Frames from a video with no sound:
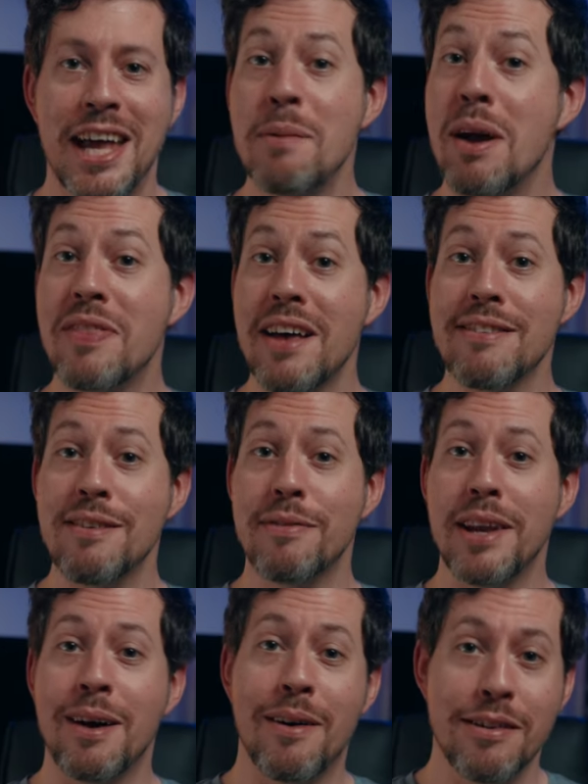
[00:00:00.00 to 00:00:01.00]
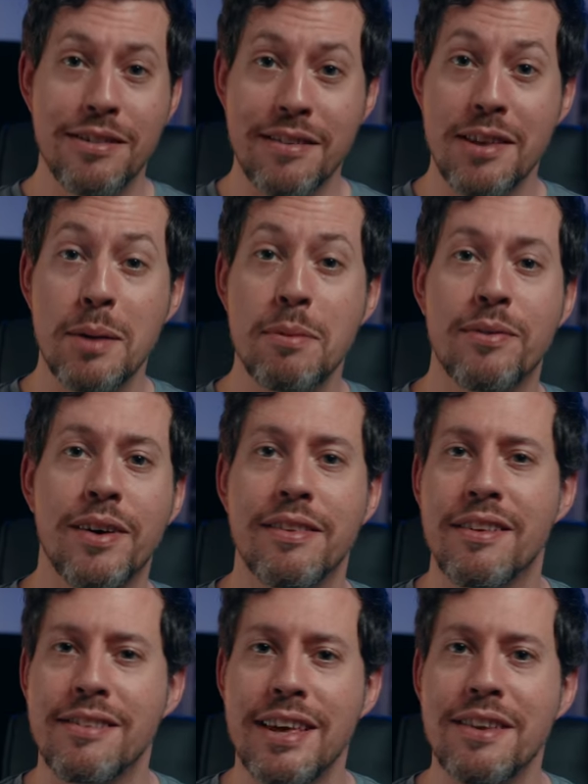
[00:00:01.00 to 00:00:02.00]
Anyway, that's it for now. I just hope you found
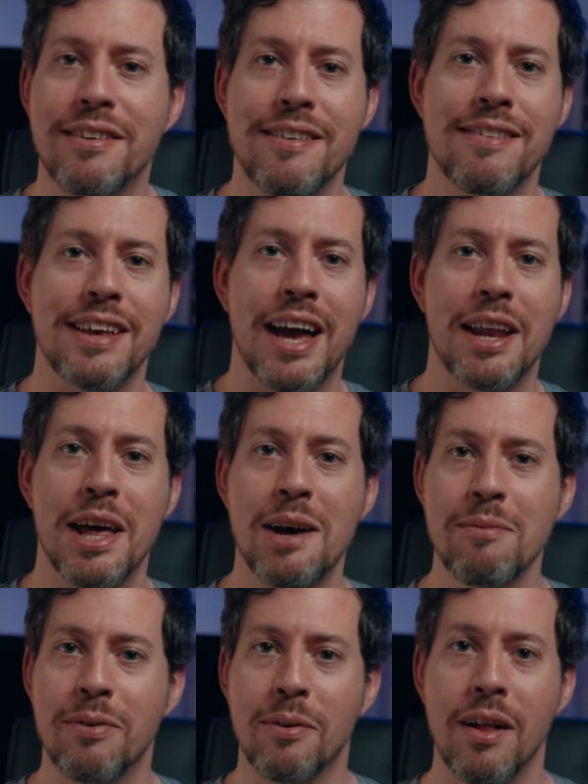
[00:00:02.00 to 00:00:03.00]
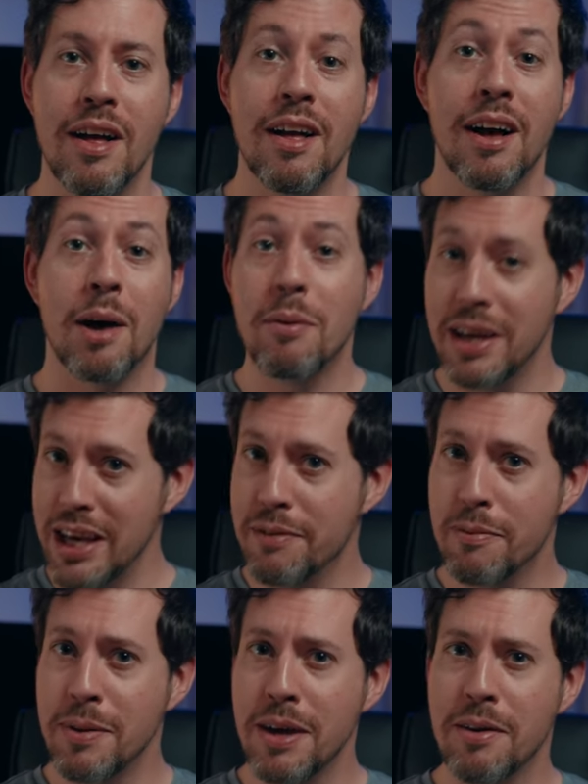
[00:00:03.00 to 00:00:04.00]
this interesting and helpful. I want to hear
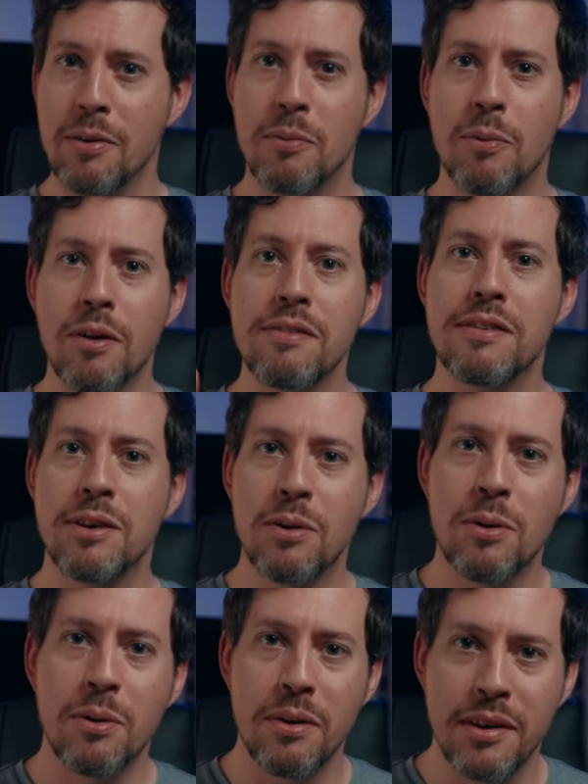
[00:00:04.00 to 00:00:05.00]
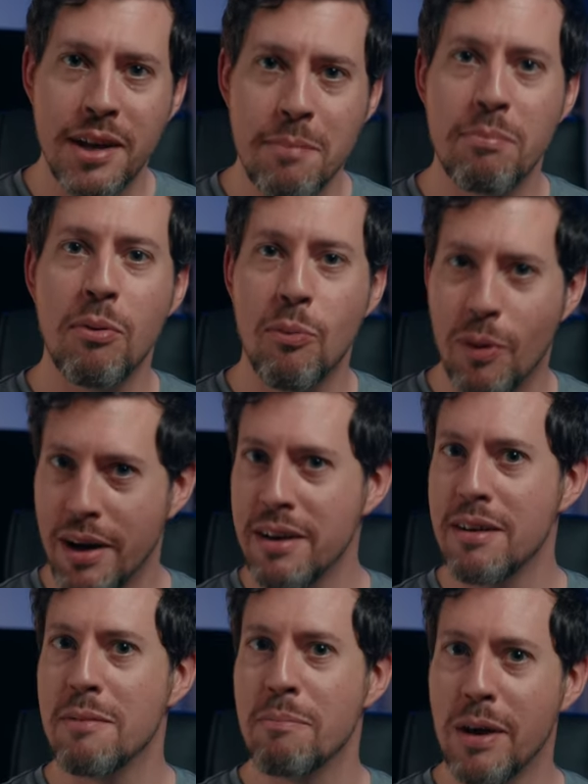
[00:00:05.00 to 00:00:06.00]
from you. What's your
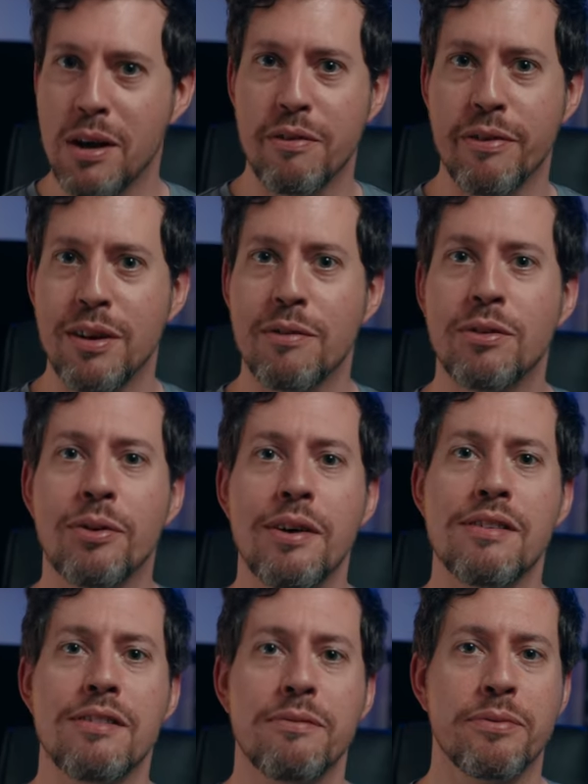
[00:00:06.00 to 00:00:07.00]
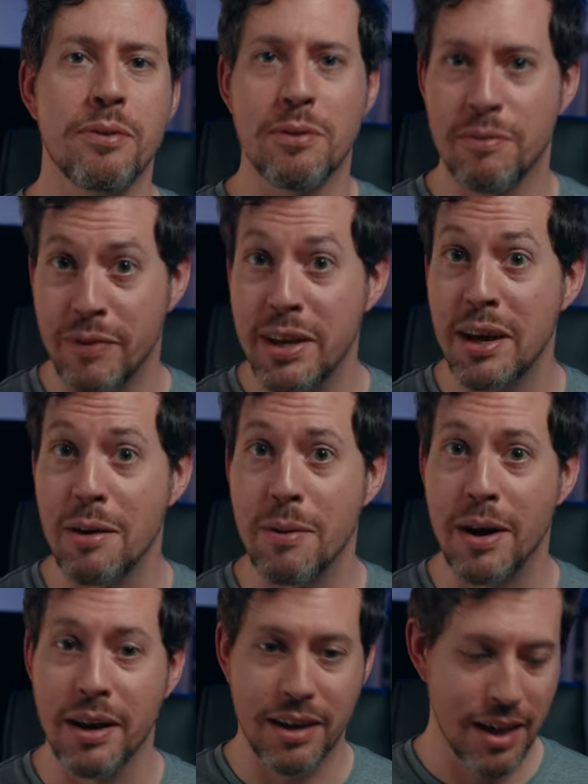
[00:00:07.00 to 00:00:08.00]
#1 microphone of choice for video
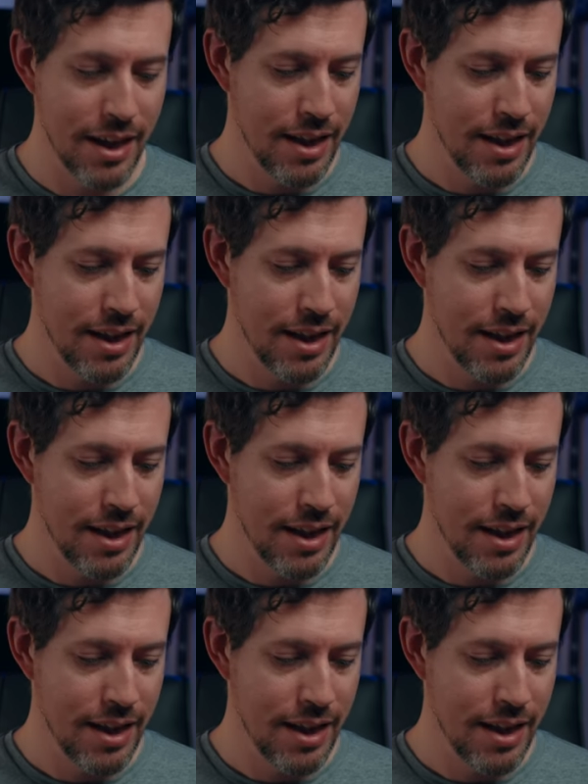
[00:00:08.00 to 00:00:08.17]
work?